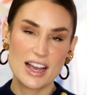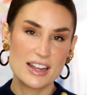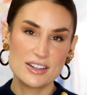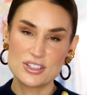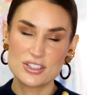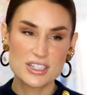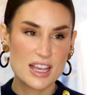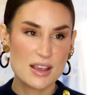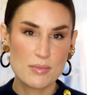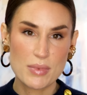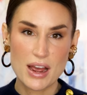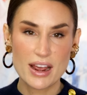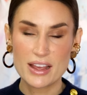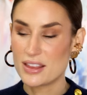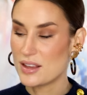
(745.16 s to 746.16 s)
I just keep
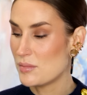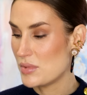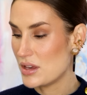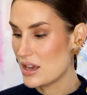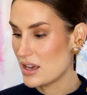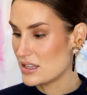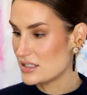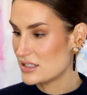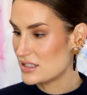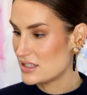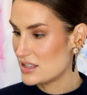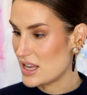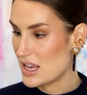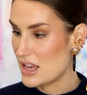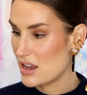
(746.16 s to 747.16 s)
buying them
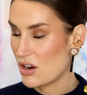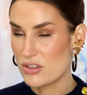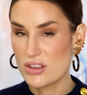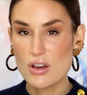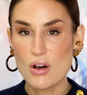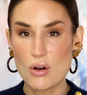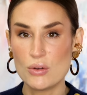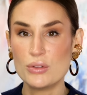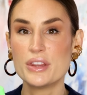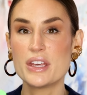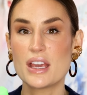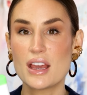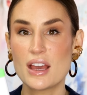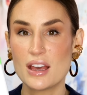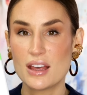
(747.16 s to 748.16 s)
because they are the
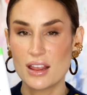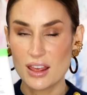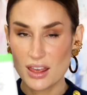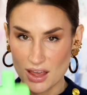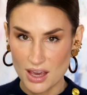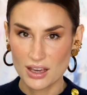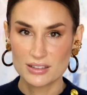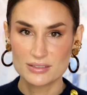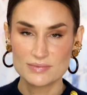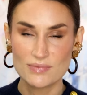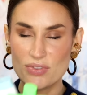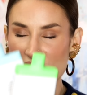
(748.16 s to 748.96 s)
only thing,